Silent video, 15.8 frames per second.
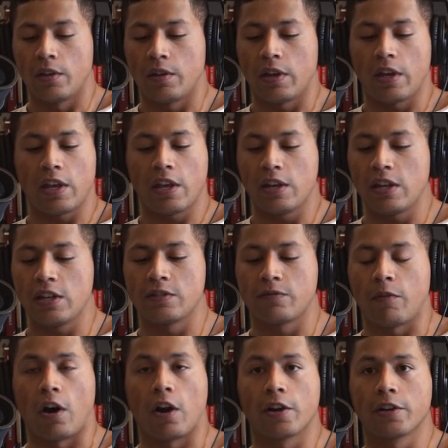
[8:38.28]
and is
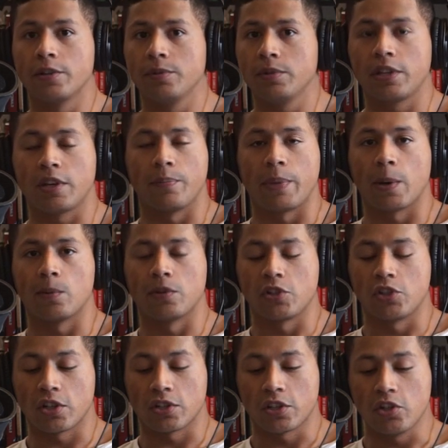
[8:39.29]
arguably comparable to
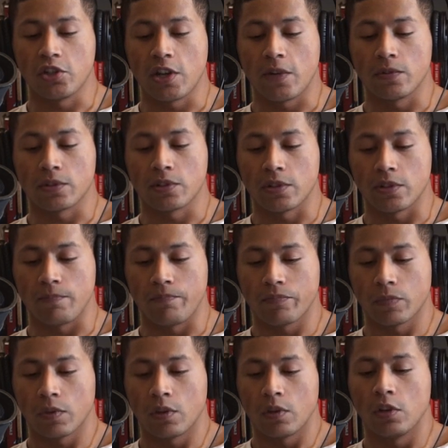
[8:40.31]
Justin Jefferson.
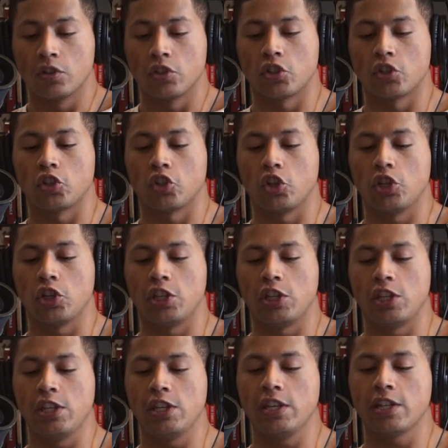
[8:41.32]
Should
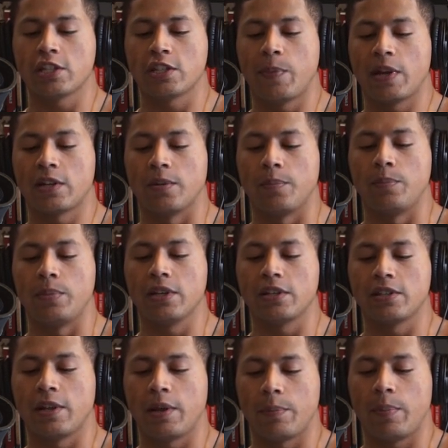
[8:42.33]
he expect a
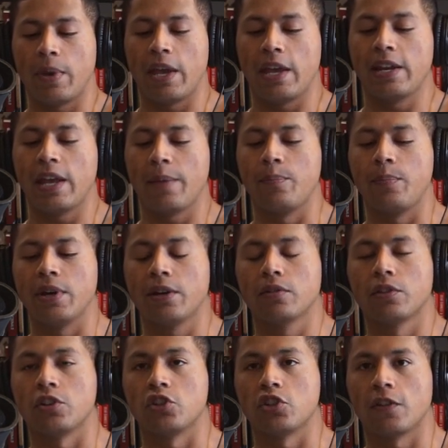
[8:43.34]
big payday bigger
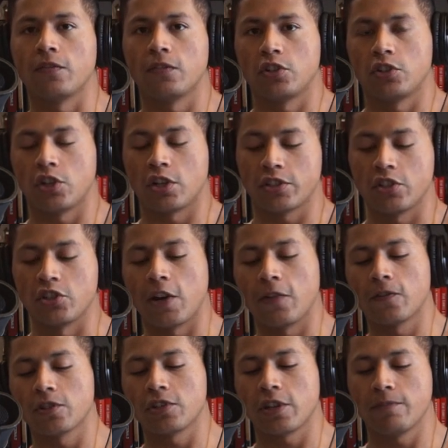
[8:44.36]
than Justin
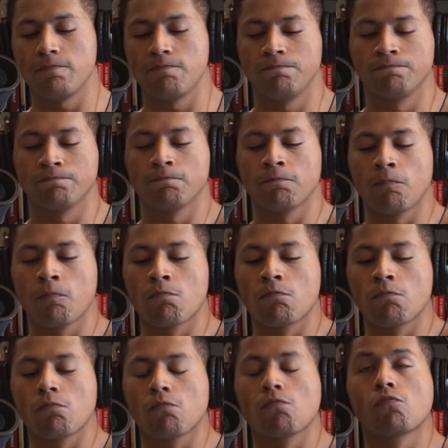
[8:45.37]
Jefferson?
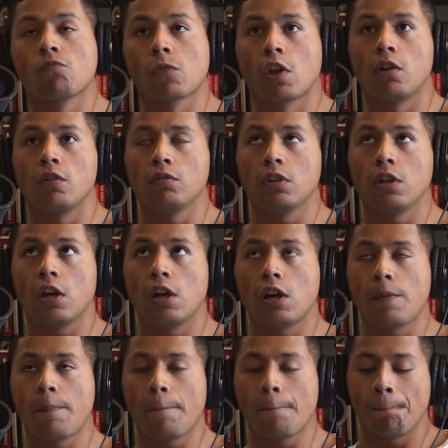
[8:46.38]

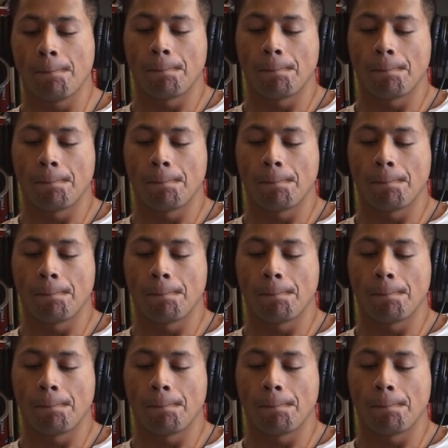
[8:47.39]
So